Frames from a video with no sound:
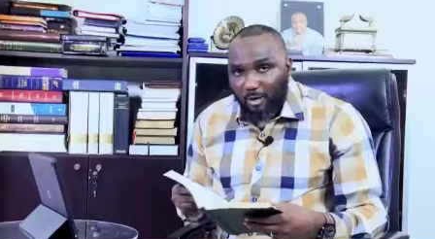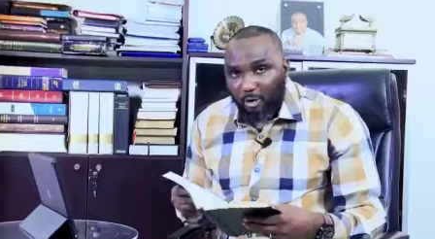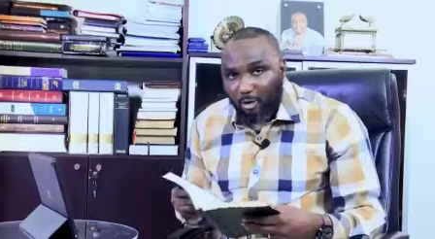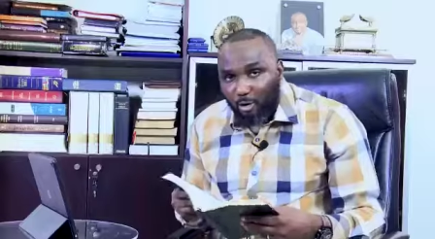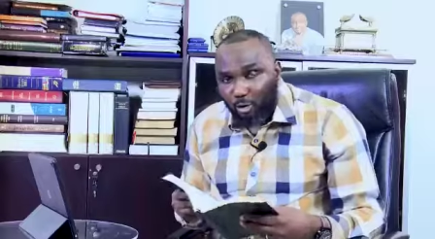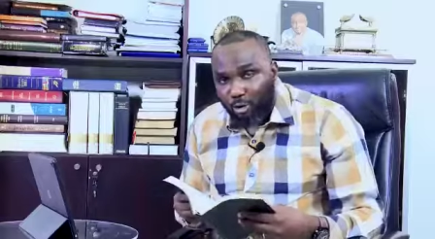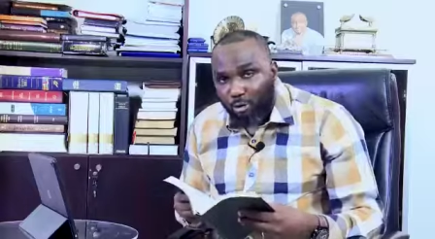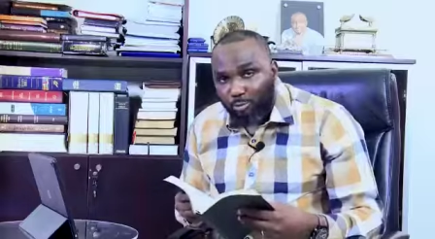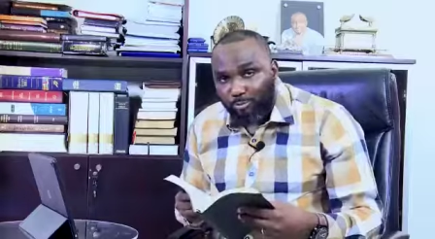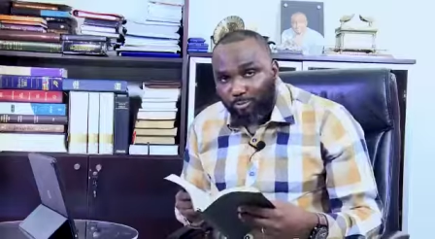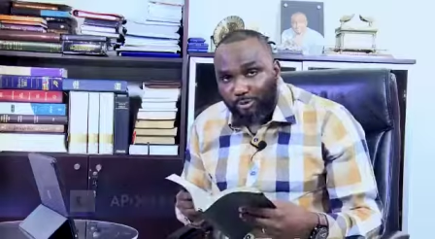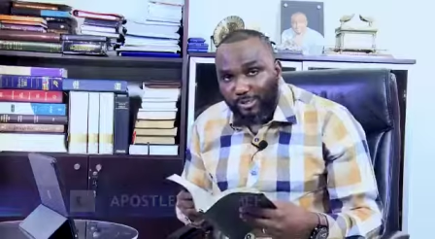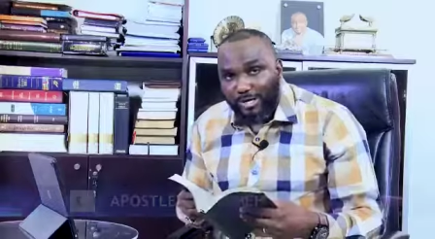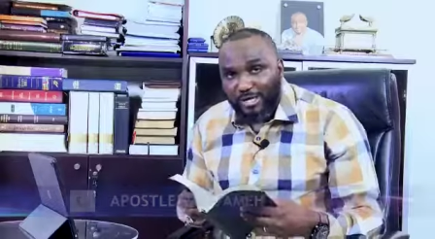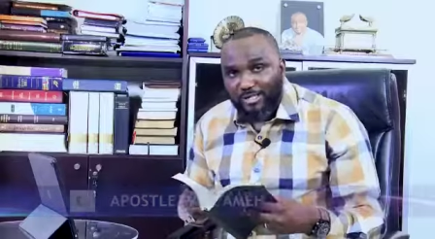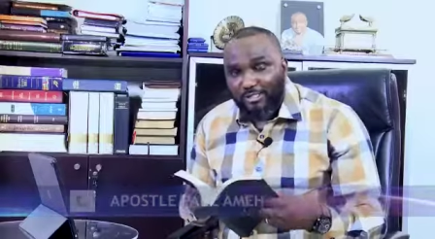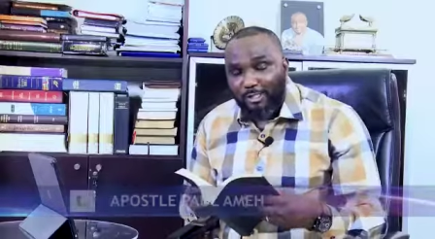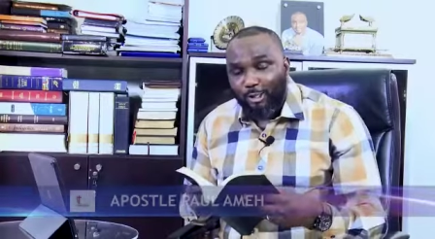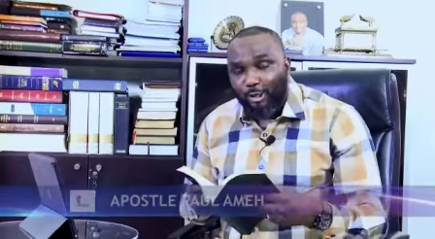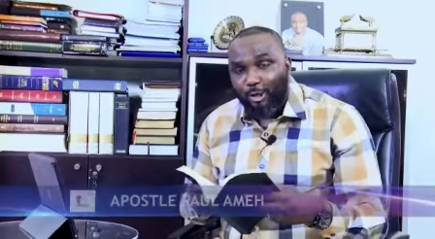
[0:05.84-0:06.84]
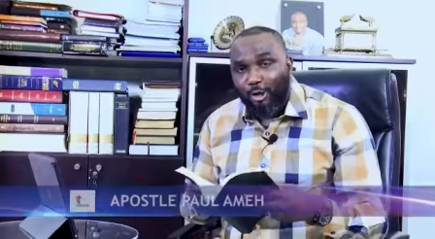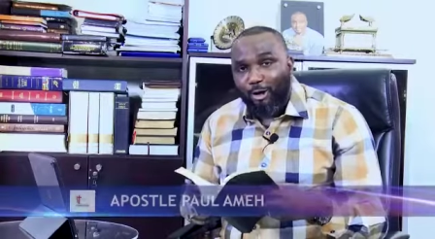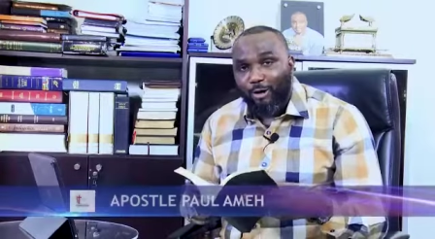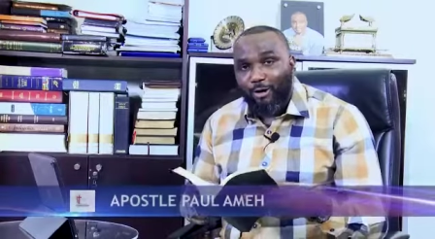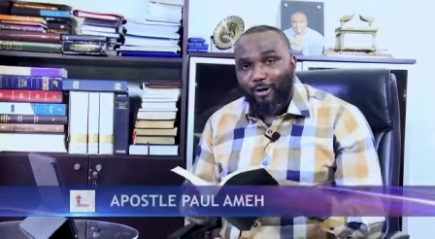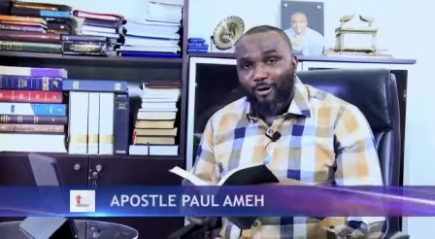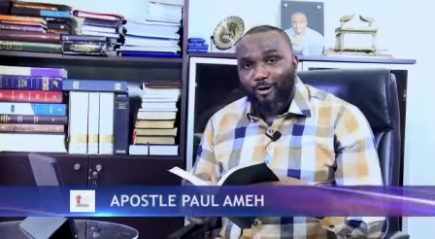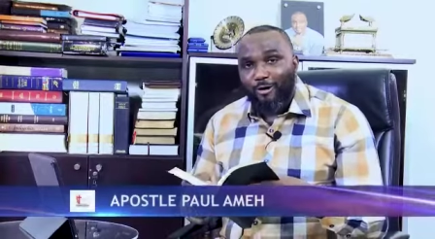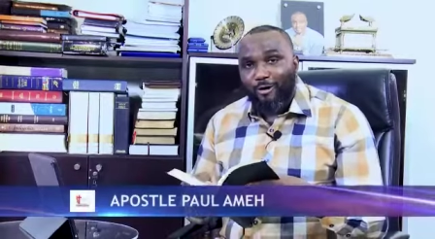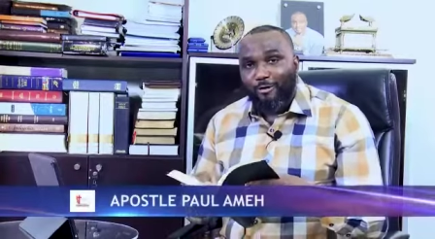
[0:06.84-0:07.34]
Oh, praise the
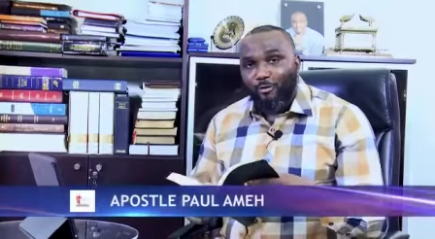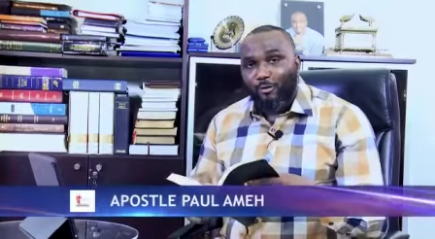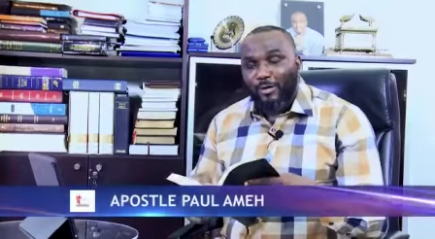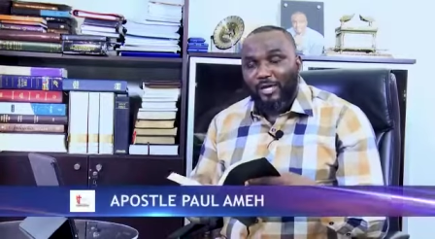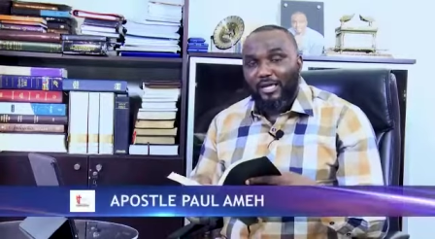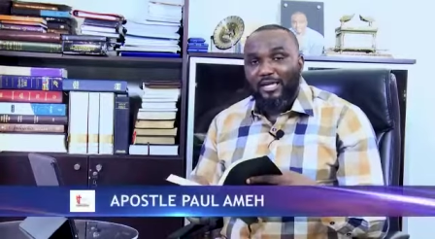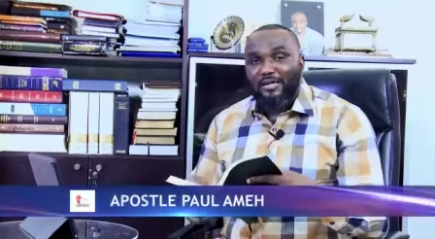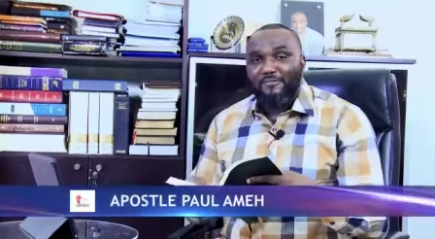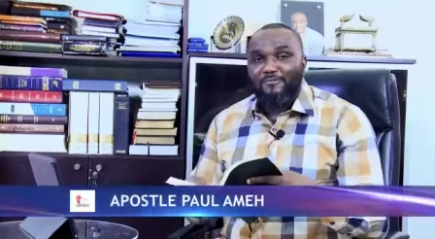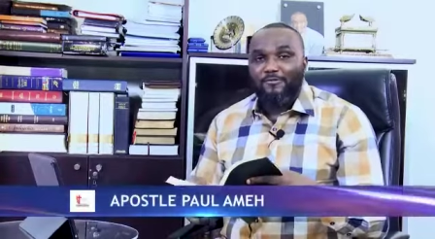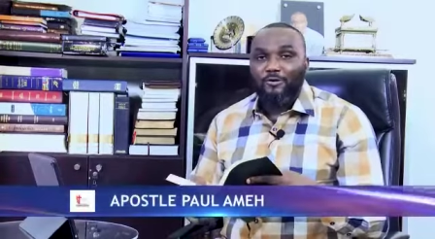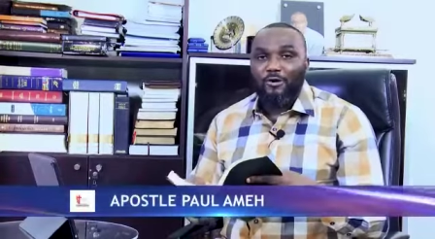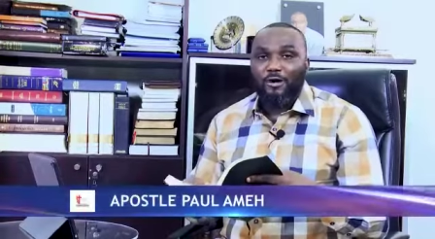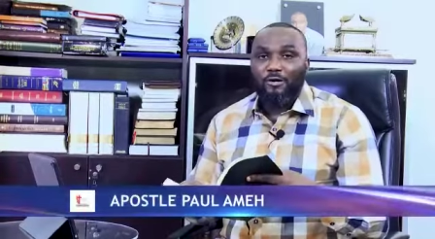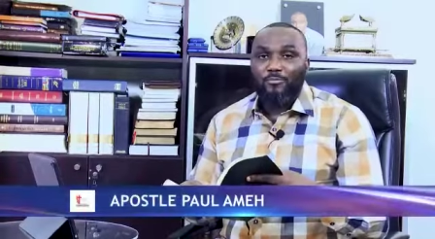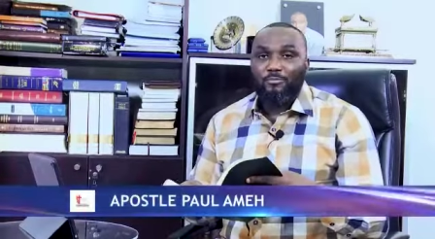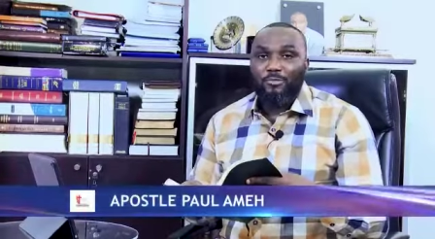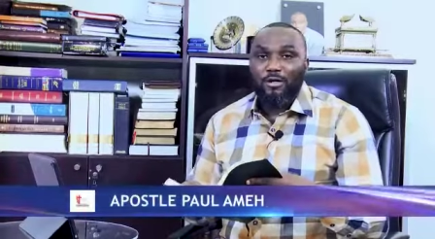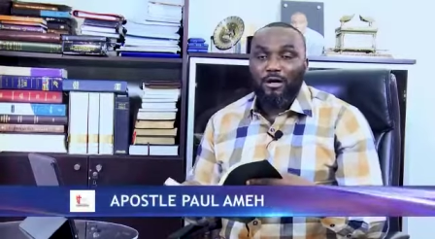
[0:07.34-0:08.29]
Lord. We give God